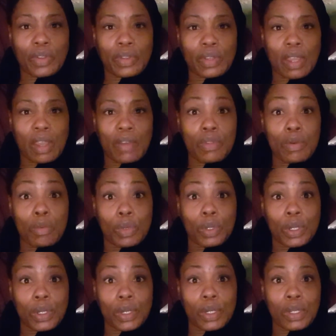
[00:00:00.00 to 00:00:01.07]
of the
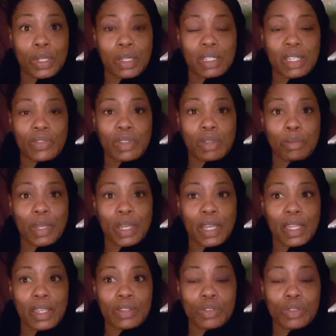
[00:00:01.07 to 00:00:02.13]
Word and living by
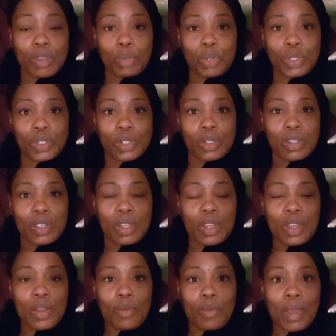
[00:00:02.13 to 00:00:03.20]
Scripture,
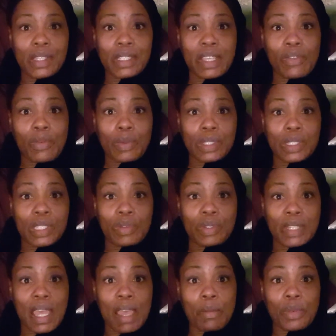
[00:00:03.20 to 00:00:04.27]
why is everyone so
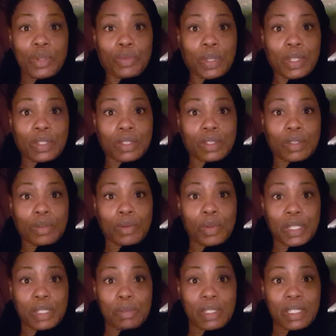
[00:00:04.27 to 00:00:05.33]
enamored with
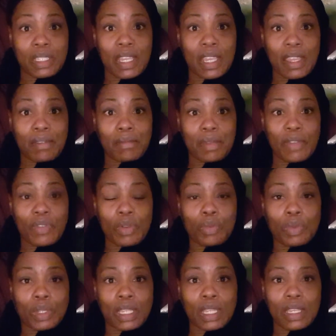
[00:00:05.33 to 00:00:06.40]
Christmas Day, if it
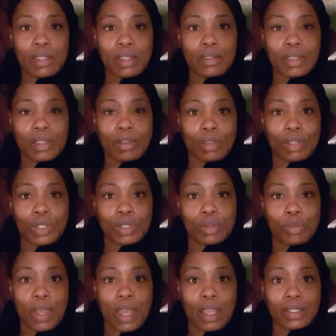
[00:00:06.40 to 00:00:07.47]
really is a Christian
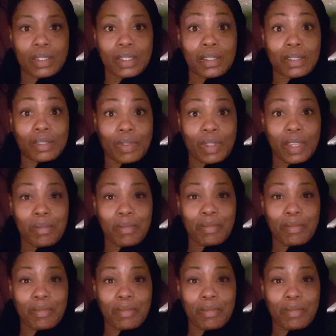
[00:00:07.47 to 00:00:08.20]
practice, right?